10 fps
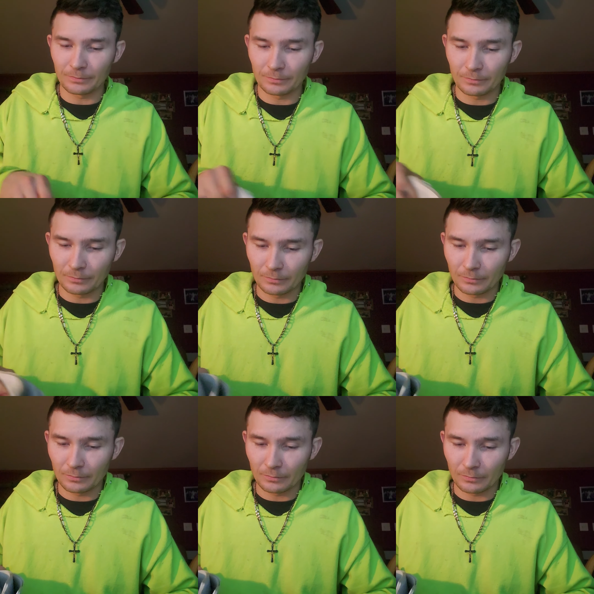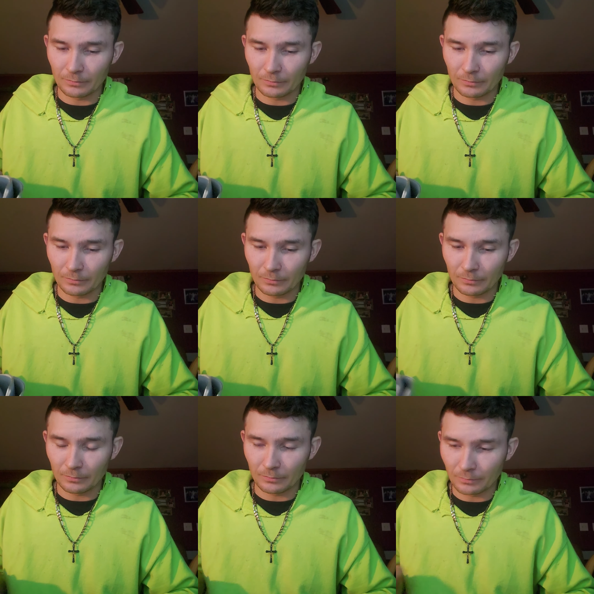
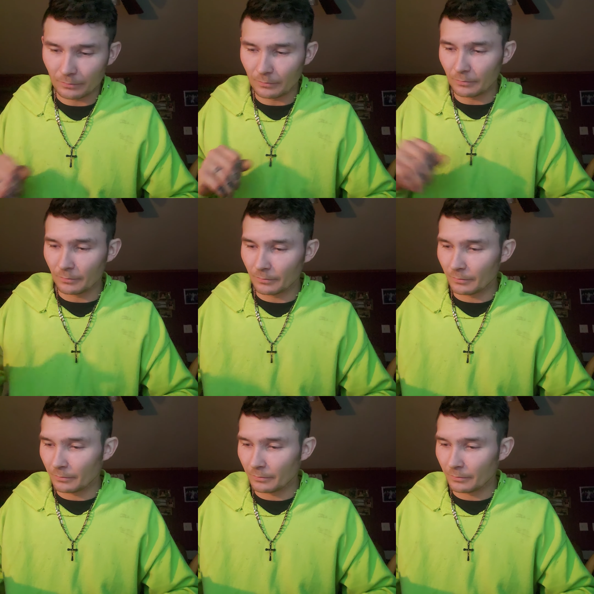[no speech]